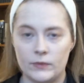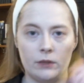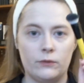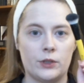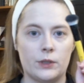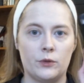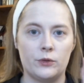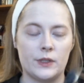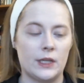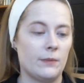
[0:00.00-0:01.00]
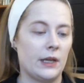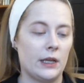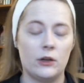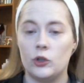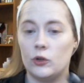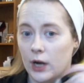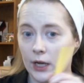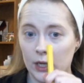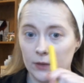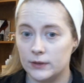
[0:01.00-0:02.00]
First I'm going to set my under eye,
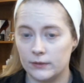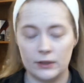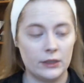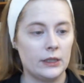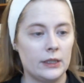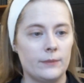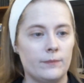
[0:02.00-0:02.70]
and